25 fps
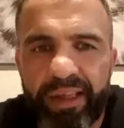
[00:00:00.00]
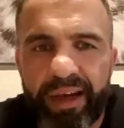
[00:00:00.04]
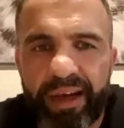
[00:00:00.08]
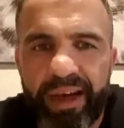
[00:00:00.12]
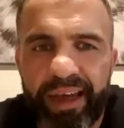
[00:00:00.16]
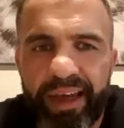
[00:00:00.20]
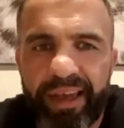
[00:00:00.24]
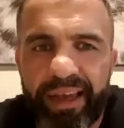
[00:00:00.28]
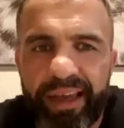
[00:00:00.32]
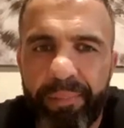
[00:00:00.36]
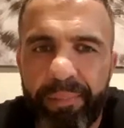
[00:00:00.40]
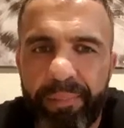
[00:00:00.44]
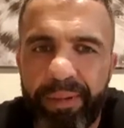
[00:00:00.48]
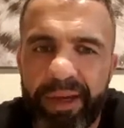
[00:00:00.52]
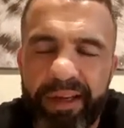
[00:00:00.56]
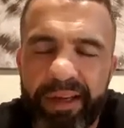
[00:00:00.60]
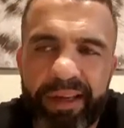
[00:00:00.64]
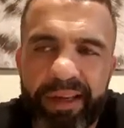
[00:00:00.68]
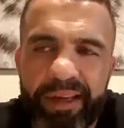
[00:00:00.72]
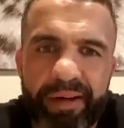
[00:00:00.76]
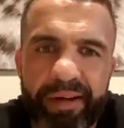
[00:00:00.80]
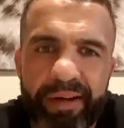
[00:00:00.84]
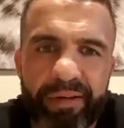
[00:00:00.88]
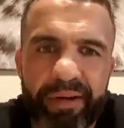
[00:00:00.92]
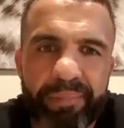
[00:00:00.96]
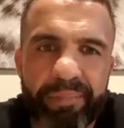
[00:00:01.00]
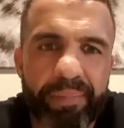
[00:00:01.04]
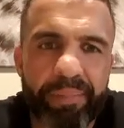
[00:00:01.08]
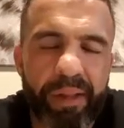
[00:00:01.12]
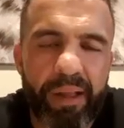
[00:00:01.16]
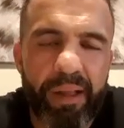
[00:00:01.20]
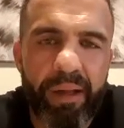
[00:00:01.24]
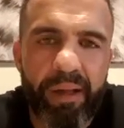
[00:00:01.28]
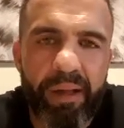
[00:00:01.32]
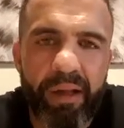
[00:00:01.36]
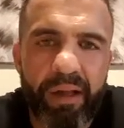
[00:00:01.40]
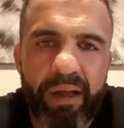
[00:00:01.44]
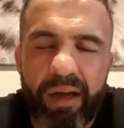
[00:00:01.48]
I hated being there, and
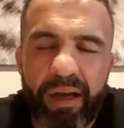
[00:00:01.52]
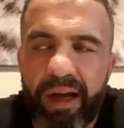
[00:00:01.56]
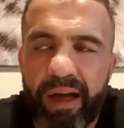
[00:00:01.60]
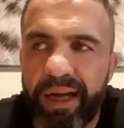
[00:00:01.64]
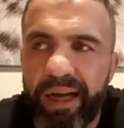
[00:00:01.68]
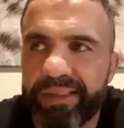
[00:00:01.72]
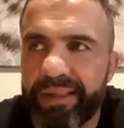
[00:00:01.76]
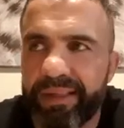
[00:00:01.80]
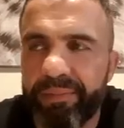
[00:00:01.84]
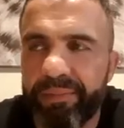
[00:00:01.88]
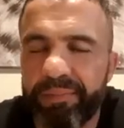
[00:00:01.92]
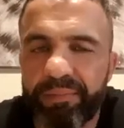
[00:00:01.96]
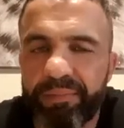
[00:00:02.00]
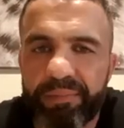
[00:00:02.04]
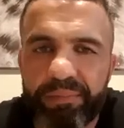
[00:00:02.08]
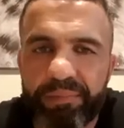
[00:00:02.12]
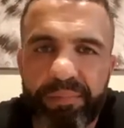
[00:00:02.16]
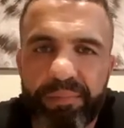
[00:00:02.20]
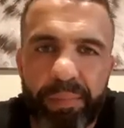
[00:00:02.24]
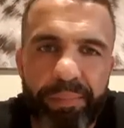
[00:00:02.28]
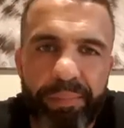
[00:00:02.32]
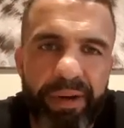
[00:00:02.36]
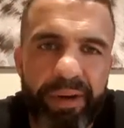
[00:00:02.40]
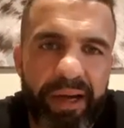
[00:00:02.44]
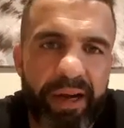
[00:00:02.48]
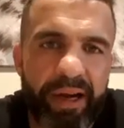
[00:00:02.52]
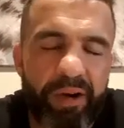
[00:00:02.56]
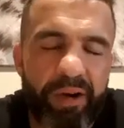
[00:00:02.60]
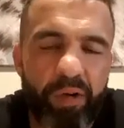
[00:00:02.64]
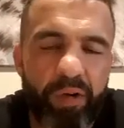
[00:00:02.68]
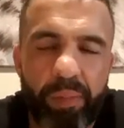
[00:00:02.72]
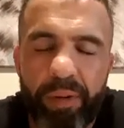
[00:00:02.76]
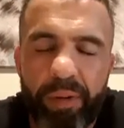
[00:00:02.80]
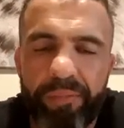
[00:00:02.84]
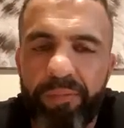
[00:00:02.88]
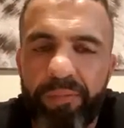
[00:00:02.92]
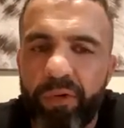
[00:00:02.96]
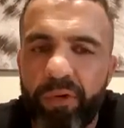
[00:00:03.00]
I didn't prepare or
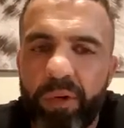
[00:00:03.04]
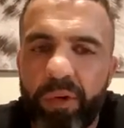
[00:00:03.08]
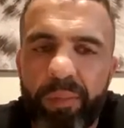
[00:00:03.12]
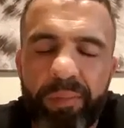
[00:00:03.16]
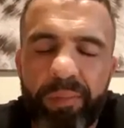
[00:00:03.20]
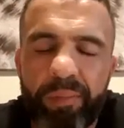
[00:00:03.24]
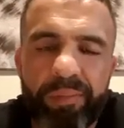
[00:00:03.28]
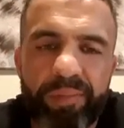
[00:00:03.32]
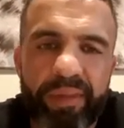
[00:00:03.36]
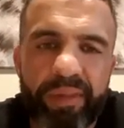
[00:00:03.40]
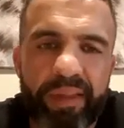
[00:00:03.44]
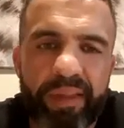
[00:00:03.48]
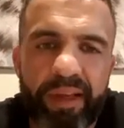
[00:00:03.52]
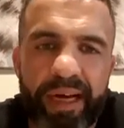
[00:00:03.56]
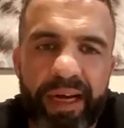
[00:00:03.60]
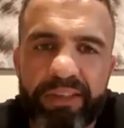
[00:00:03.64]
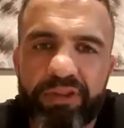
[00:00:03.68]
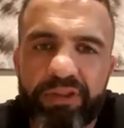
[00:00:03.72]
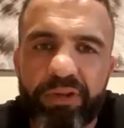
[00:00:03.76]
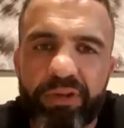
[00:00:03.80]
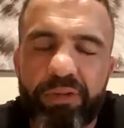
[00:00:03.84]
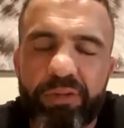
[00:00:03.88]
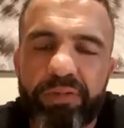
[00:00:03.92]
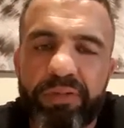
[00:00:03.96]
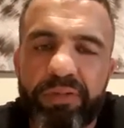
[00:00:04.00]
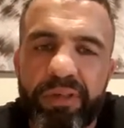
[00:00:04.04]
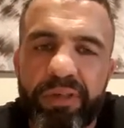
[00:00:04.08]
perform at all.